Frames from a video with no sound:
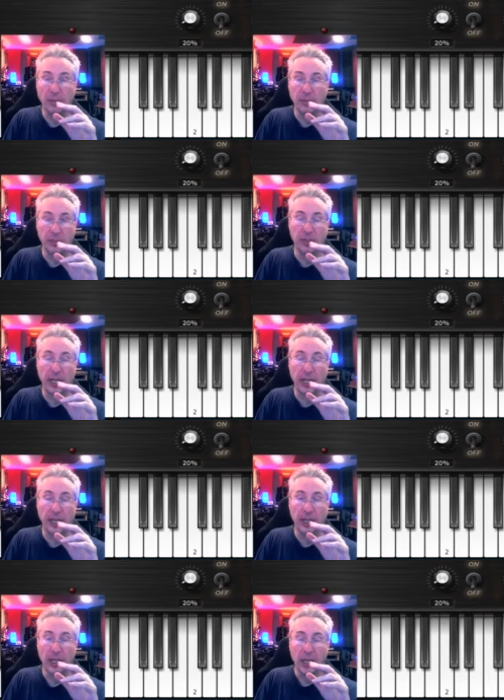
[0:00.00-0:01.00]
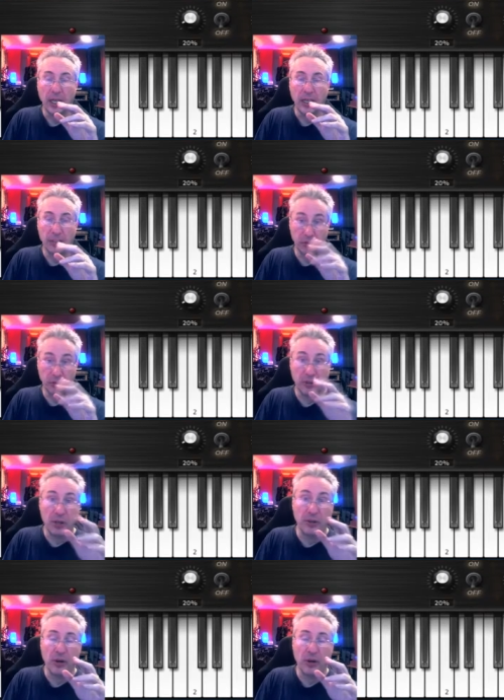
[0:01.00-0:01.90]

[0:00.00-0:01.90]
string to a new